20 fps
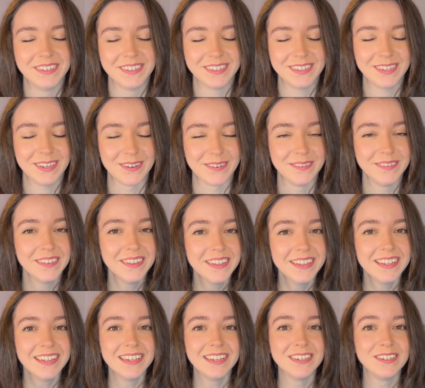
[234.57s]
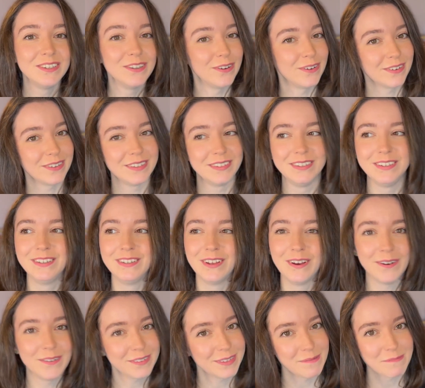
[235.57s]
so not
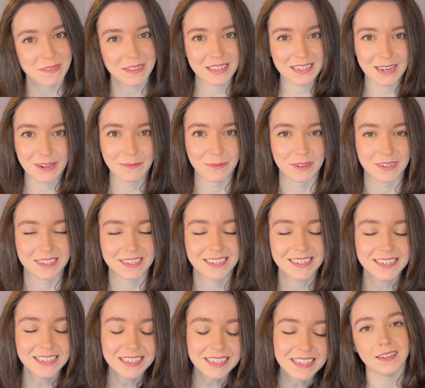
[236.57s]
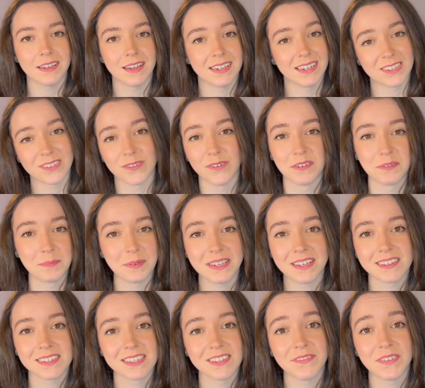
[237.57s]
not something that I wanted. And it's all
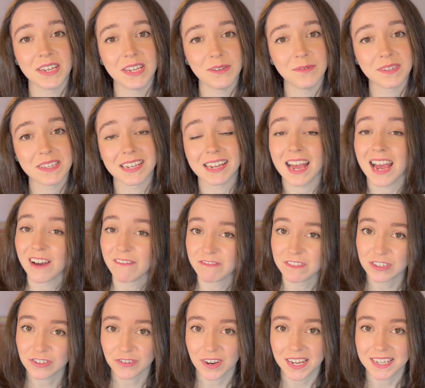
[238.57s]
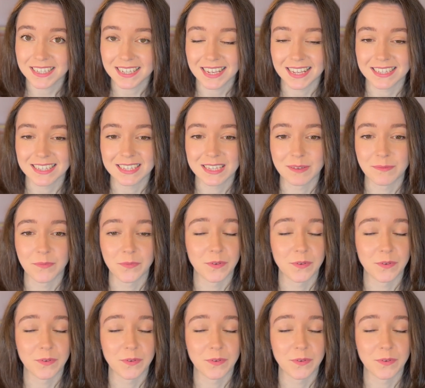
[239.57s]
because the videos that have the strikes against them